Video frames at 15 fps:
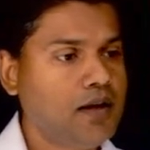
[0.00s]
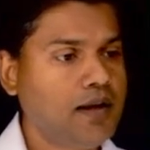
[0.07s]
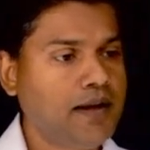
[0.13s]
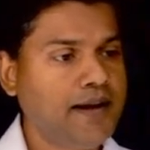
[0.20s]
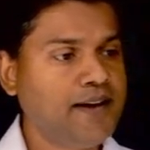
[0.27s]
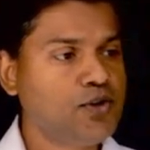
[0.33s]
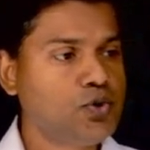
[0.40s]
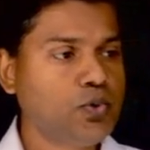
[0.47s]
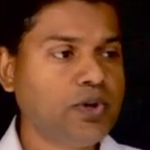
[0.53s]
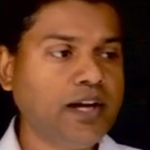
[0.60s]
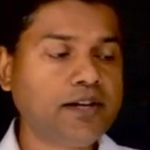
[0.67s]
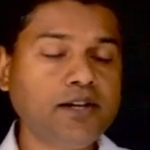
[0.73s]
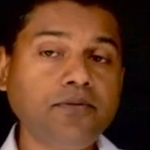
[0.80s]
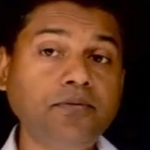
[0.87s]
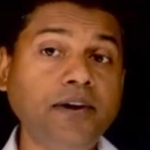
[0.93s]
And to
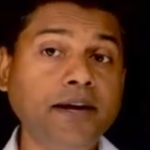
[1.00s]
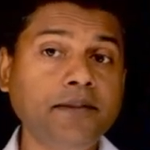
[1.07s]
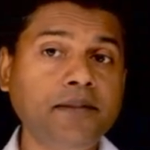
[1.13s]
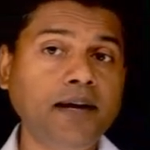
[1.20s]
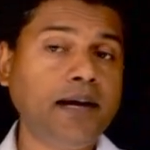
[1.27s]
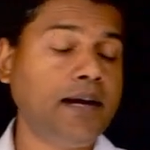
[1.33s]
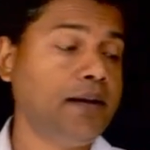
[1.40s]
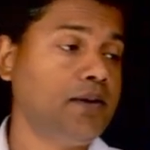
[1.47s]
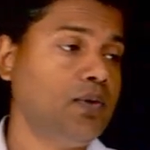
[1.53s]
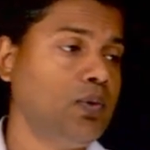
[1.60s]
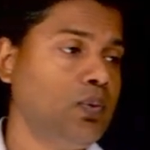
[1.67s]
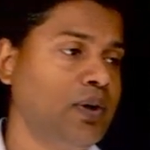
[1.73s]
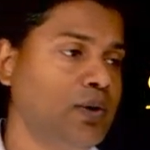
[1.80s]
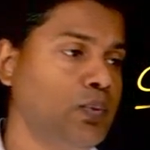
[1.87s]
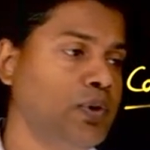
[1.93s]
rectify that,
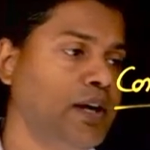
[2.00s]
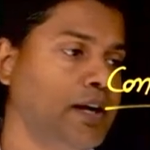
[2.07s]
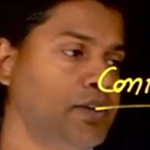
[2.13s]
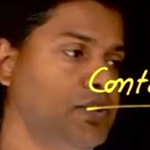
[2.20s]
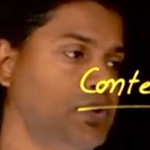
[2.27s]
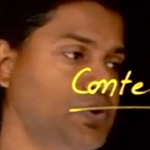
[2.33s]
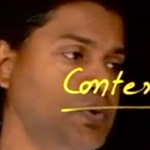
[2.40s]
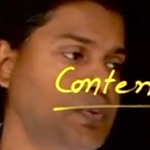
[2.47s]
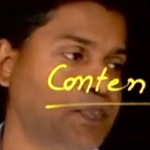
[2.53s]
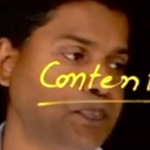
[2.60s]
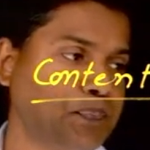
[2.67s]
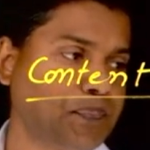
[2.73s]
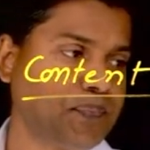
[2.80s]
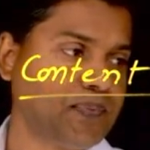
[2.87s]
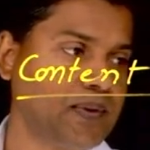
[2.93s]
what would I do?
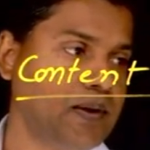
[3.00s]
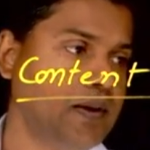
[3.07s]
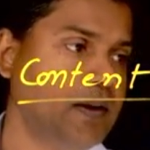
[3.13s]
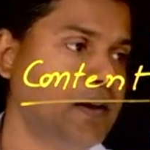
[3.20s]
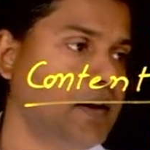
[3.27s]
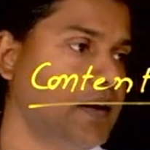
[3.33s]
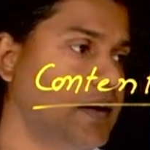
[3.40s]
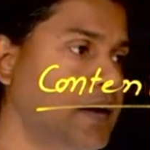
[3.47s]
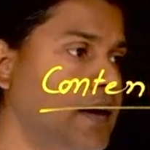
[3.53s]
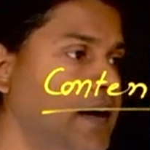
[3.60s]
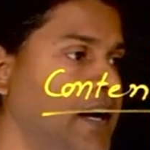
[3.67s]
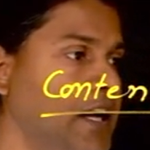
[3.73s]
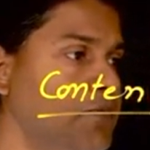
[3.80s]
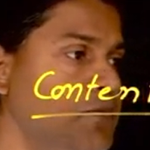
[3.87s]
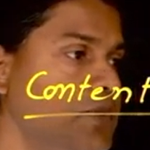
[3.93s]

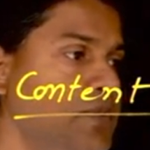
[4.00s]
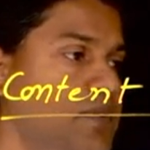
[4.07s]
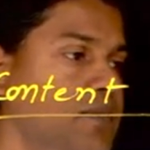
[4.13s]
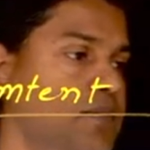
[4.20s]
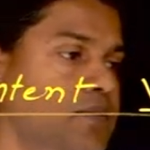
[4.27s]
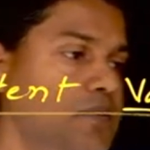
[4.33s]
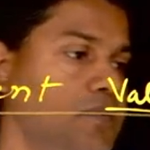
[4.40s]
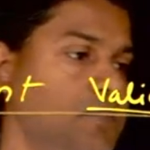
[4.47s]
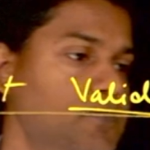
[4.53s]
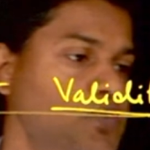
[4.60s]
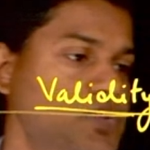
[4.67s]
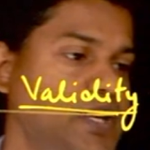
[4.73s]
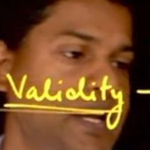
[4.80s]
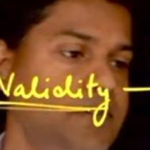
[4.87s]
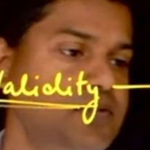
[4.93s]
I would
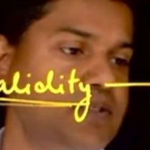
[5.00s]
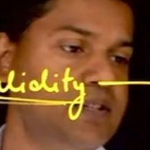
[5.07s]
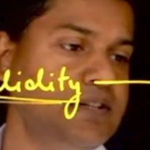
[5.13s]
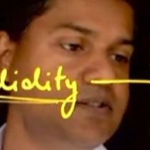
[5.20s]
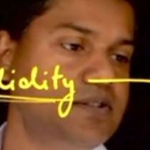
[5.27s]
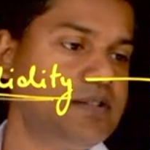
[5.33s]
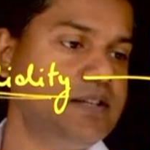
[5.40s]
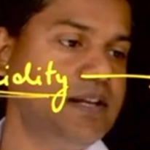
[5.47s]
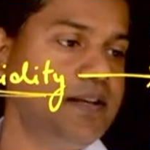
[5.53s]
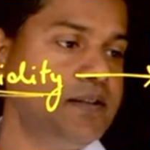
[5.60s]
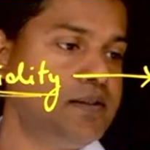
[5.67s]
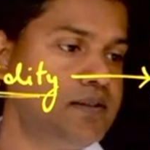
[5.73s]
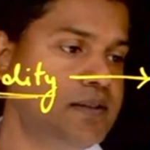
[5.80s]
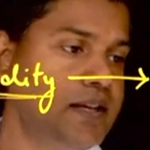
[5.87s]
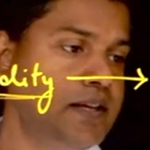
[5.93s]
change this
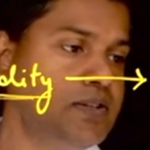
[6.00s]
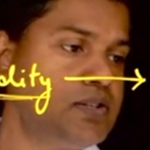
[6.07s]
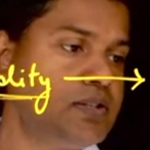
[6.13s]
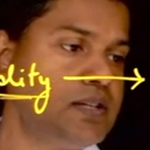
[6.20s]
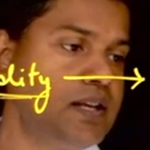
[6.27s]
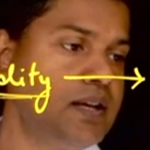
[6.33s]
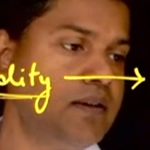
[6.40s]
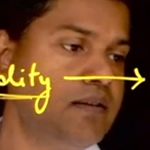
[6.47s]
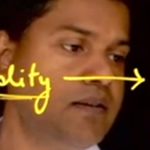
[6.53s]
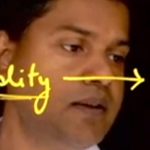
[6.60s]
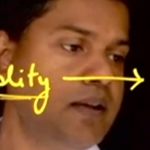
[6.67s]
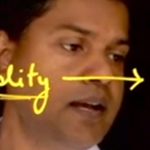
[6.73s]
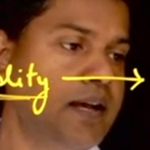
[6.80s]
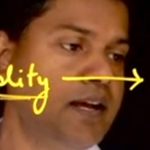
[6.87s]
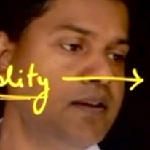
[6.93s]
test
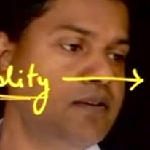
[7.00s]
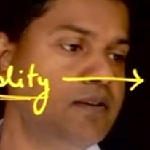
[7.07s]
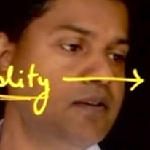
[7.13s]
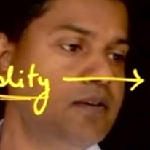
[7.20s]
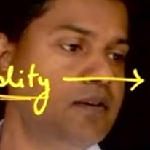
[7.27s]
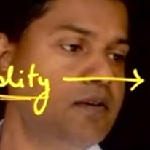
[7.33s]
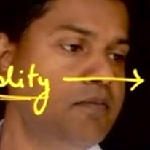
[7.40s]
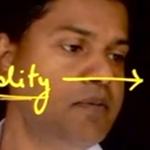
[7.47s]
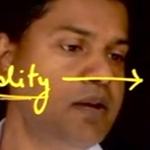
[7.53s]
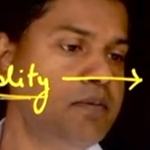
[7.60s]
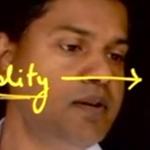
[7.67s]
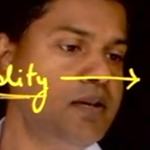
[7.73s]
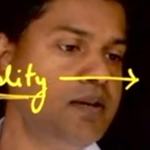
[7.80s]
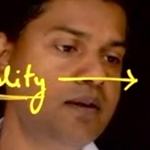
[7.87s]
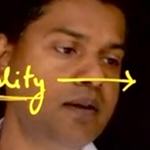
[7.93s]
and
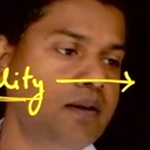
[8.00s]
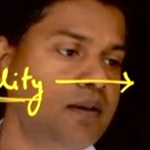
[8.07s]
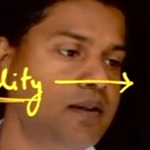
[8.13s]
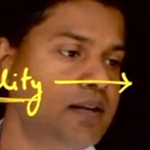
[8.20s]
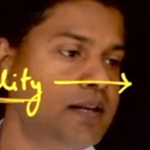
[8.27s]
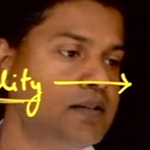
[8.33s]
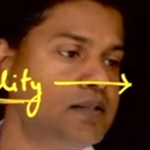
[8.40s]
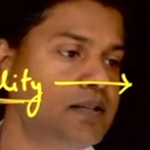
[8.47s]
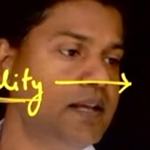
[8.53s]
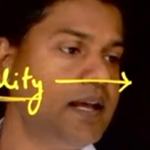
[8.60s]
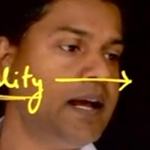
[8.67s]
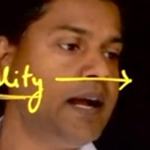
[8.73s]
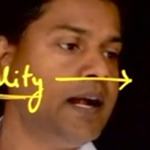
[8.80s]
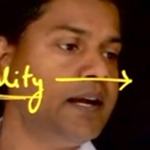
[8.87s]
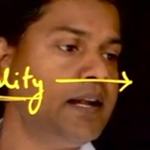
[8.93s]
maybe let's say
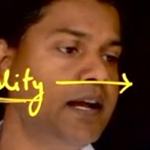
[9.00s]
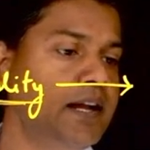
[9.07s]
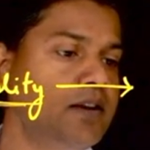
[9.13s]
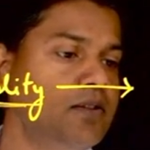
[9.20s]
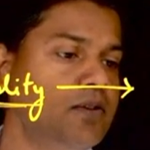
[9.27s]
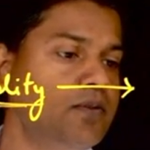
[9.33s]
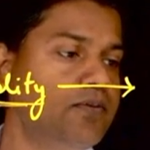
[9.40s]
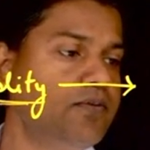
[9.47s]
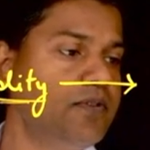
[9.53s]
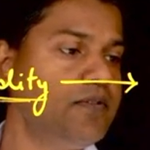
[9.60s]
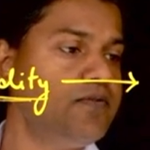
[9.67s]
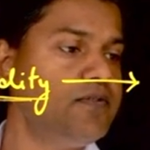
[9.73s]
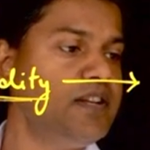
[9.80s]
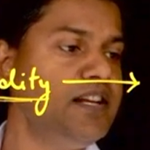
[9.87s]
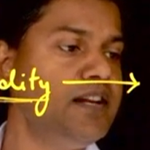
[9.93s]
add another 15